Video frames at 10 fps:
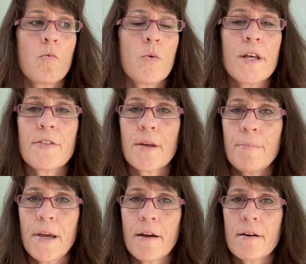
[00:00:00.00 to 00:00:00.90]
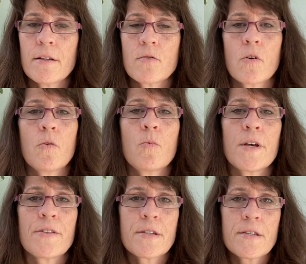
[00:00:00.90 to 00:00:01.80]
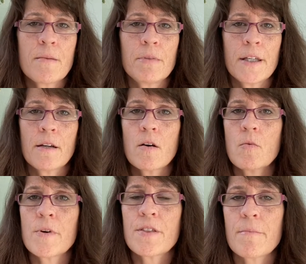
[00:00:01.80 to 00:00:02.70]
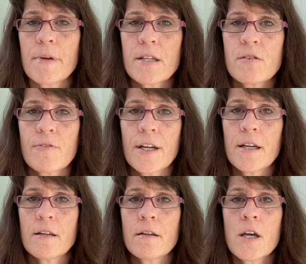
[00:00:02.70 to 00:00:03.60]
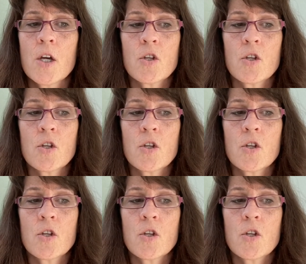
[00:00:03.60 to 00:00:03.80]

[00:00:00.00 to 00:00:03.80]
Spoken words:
with a parent or with a sibling or with a best friend.